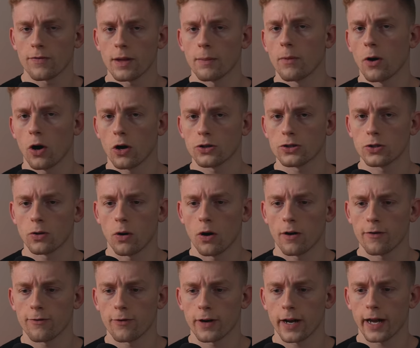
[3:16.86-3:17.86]
of them also
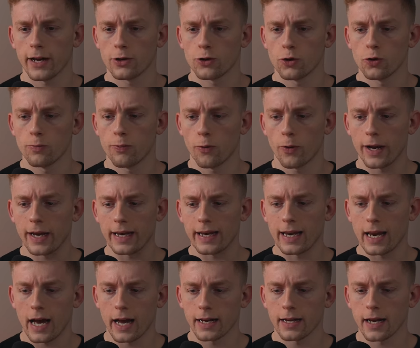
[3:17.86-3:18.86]
offered a 2.99
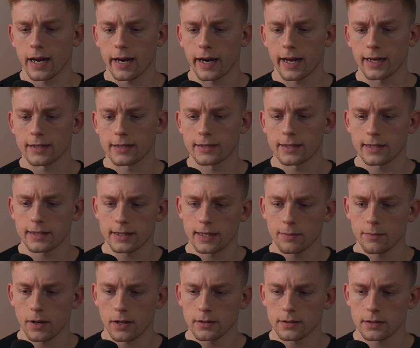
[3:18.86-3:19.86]
at 60
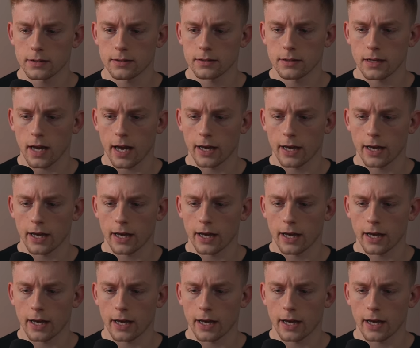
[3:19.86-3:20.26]
months.